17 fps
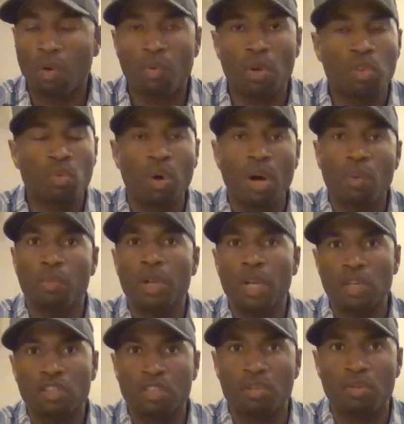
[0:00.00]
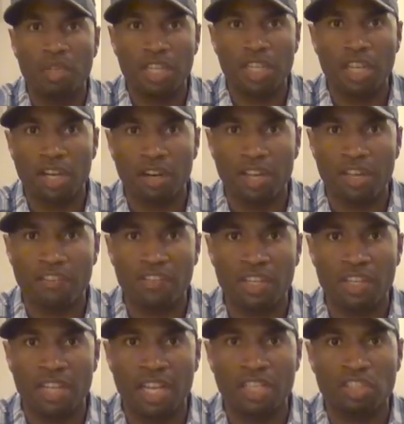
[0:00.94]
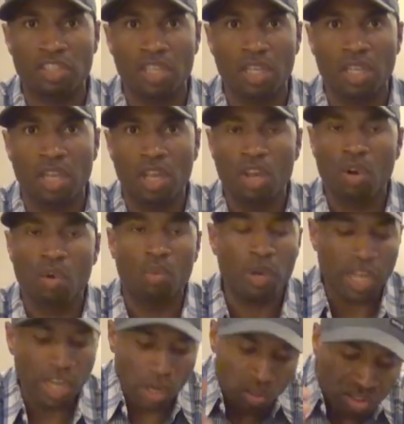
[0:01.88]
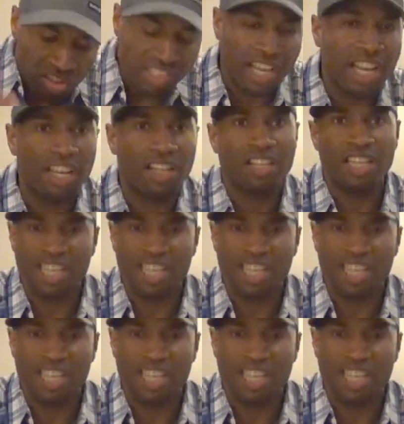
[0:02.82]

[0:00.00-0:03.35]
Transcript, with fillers: With what we're doing here, NV Nation, we are staying